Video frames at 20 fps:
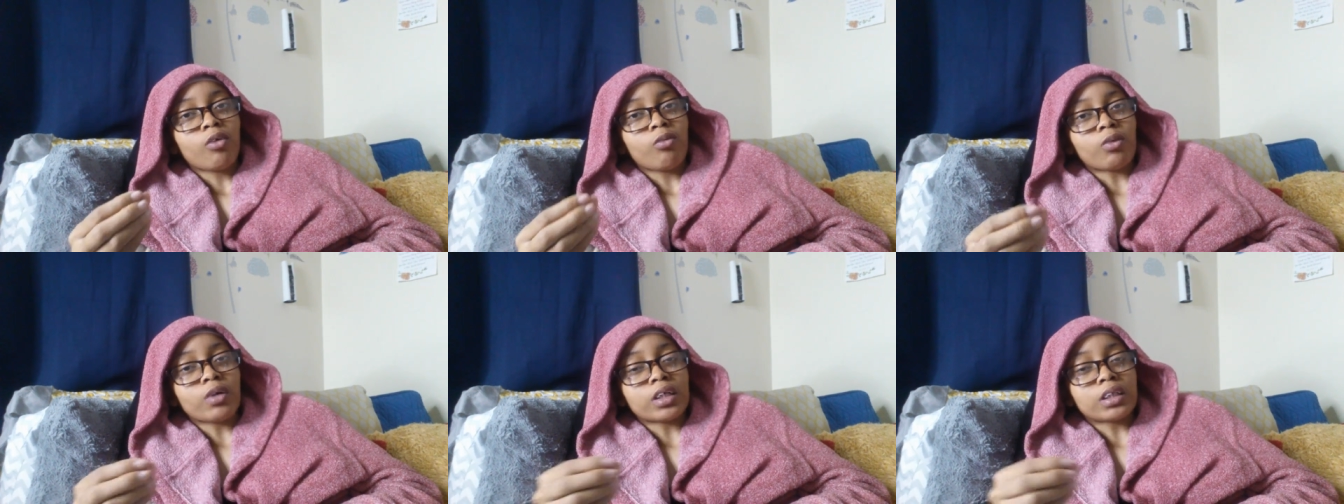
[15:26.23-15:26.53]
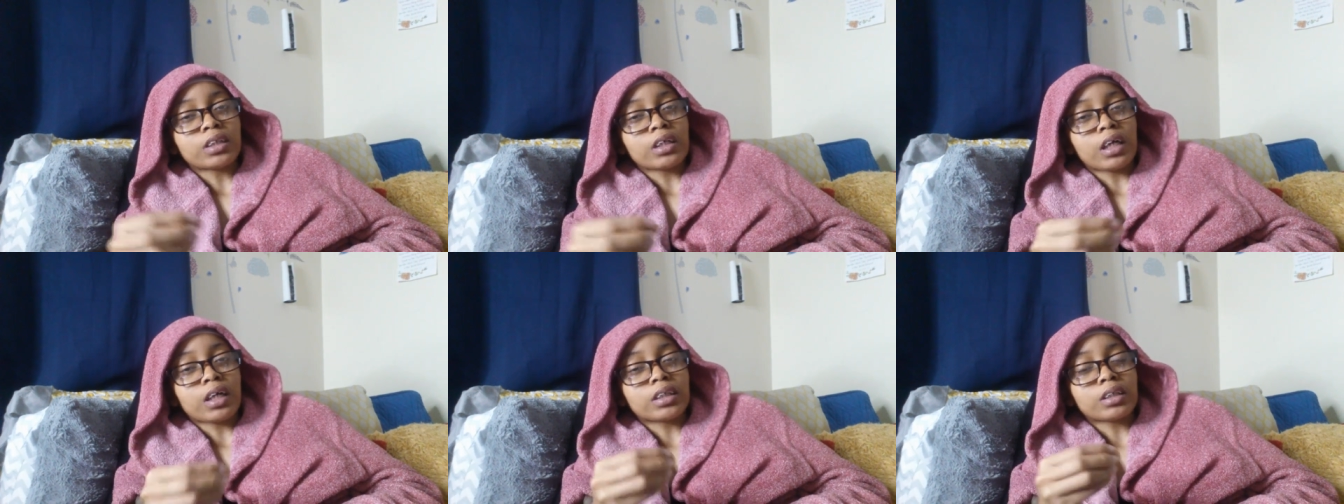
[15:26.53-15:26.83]
when
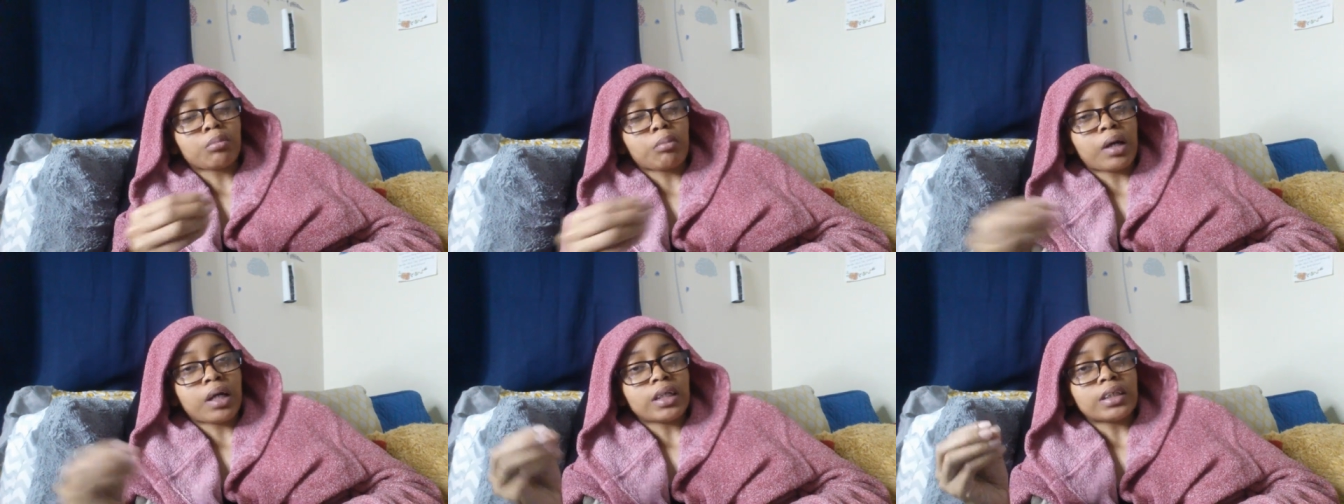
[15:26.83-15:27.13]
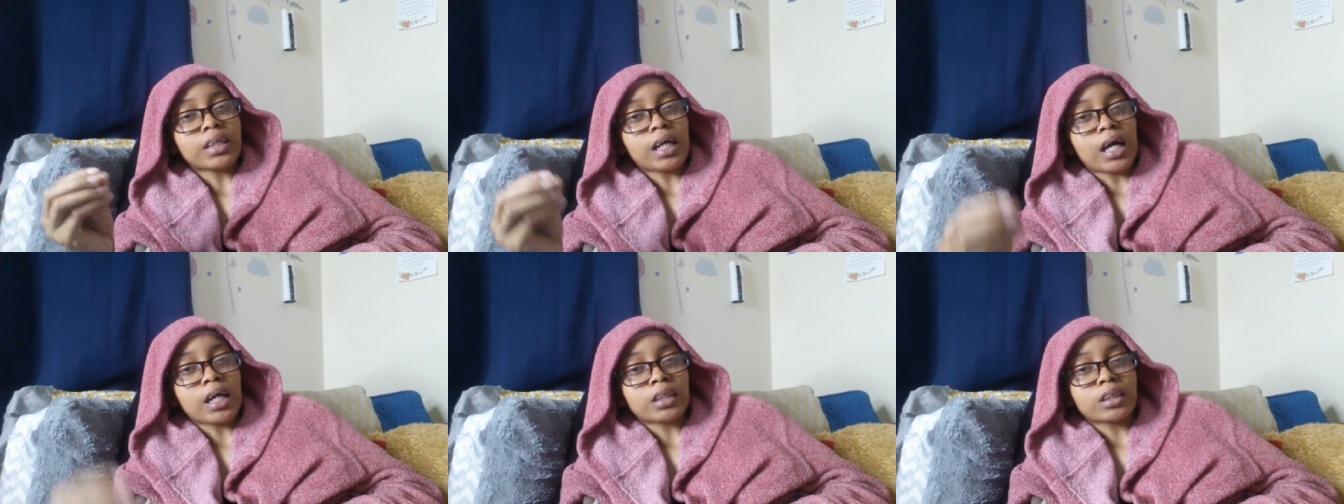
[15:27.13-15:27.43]
it's like
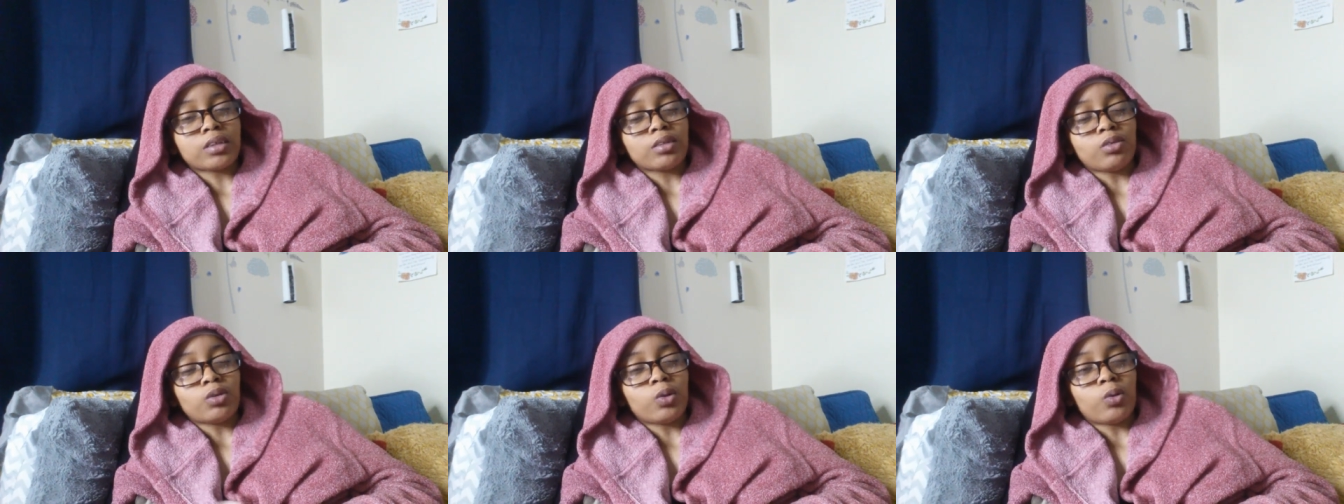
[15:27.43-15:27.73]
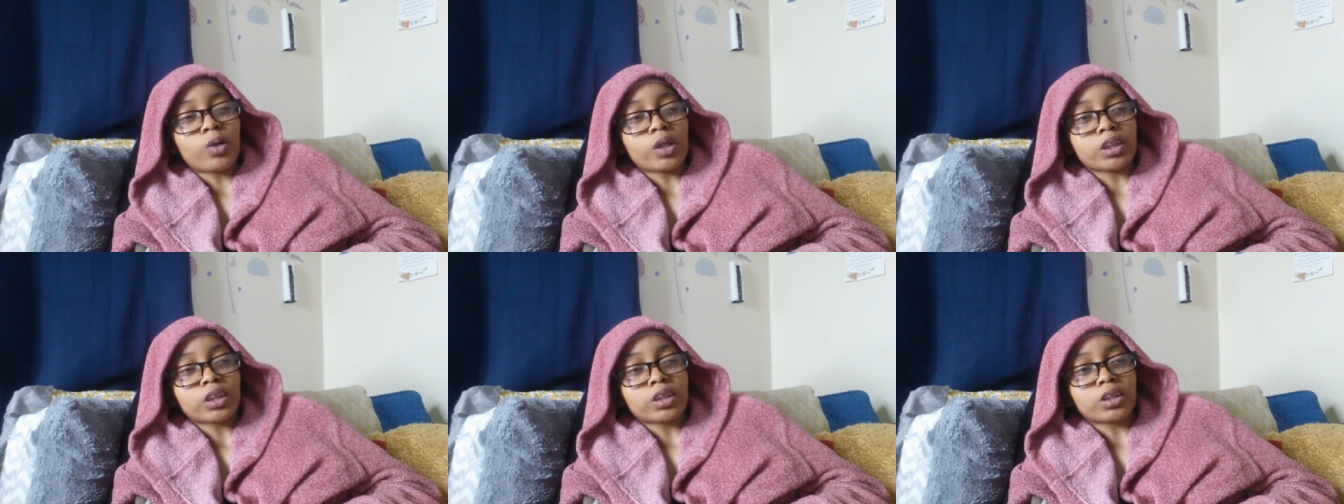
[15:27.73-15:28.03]
somebody's asking you
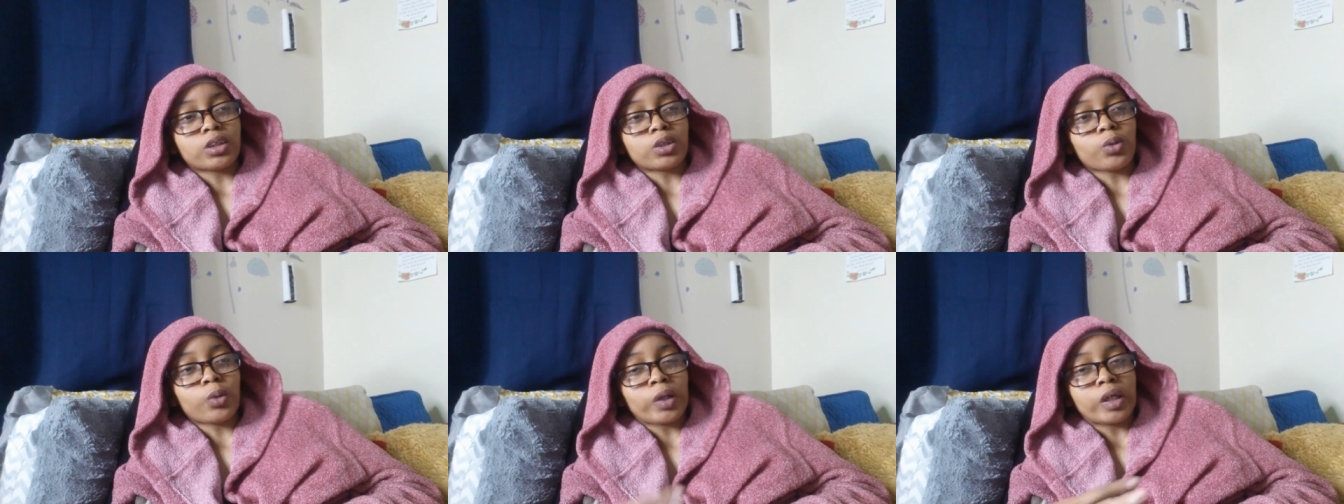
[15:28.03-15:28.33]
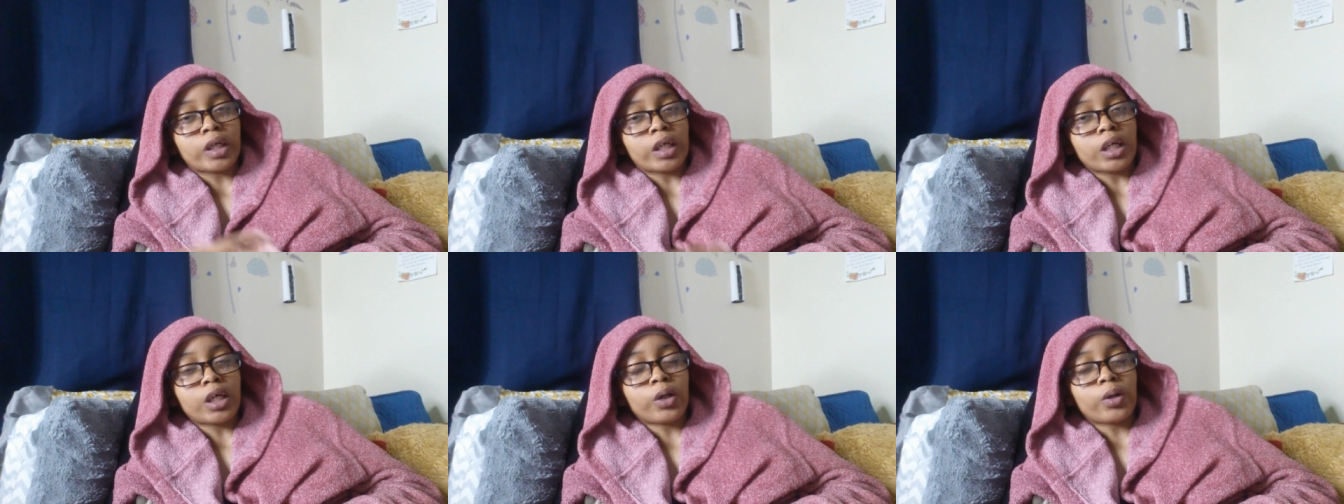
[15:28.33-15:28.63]
questions or
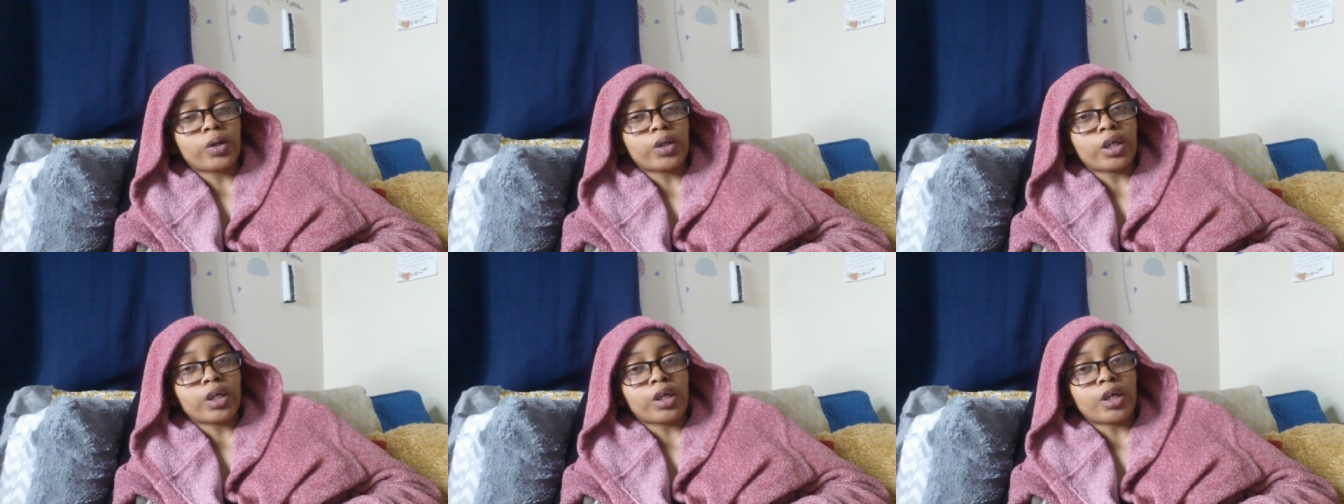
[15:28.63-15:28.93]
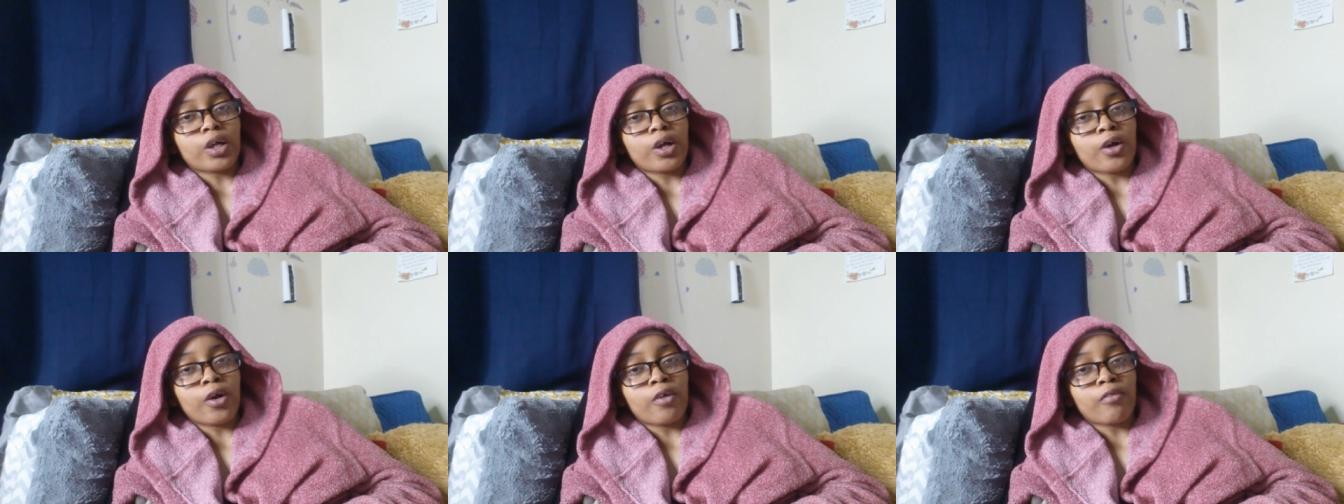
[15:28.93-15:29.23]
getting on your
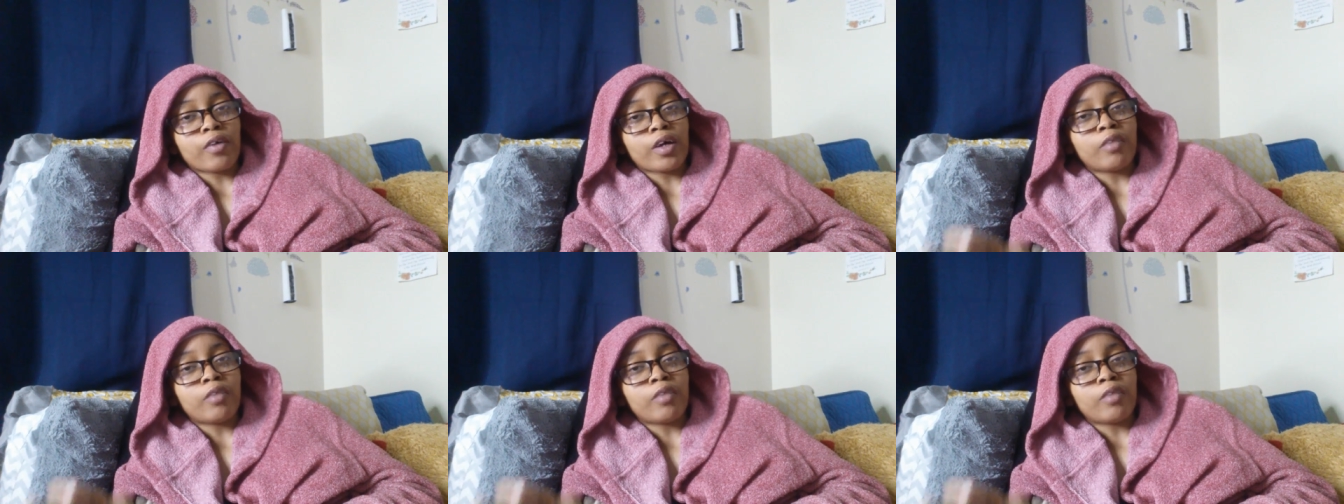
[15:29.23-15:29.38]
nerve